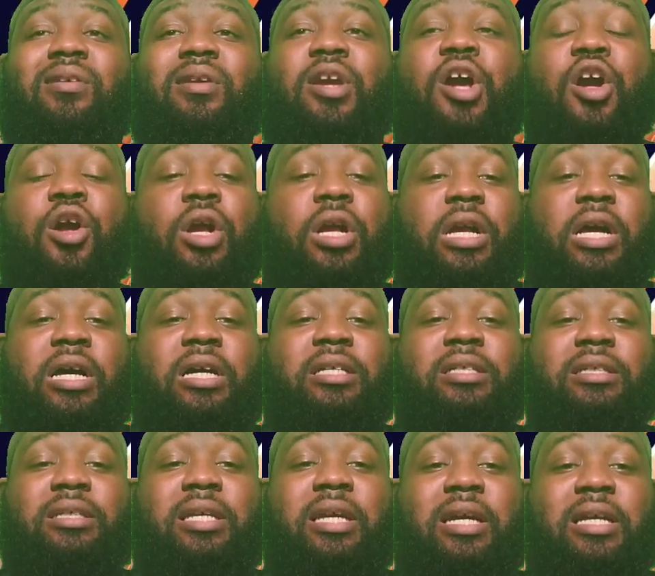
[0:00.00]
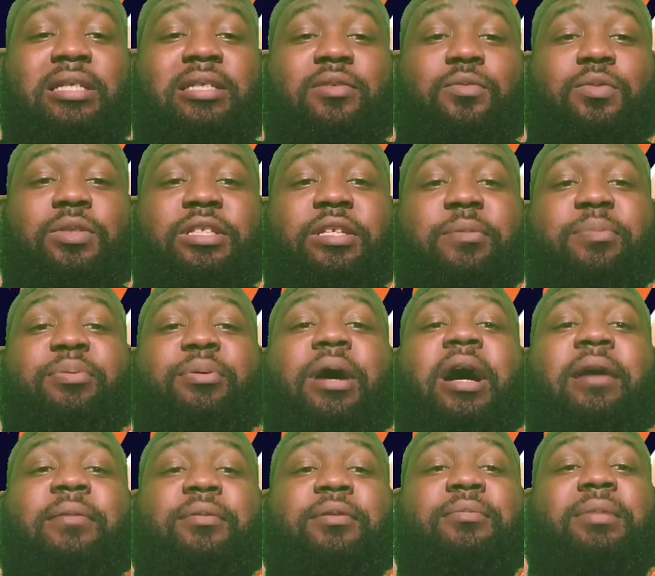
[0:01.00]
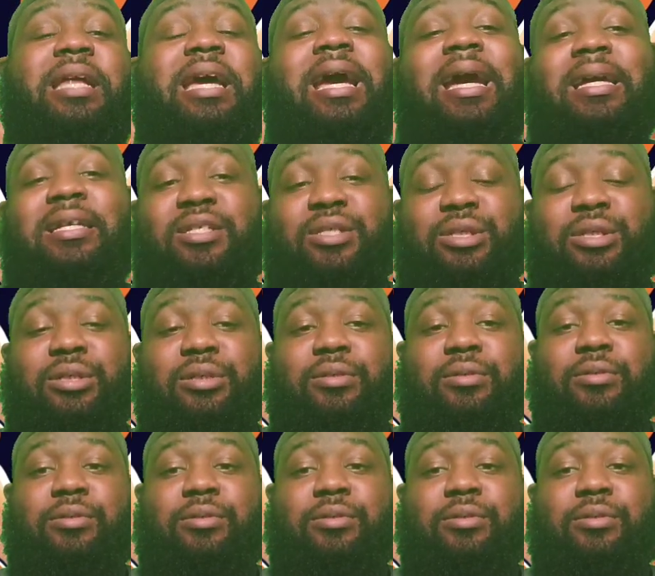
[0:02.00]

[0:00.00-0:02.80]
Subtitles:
Kirk Cousins was the problem last year.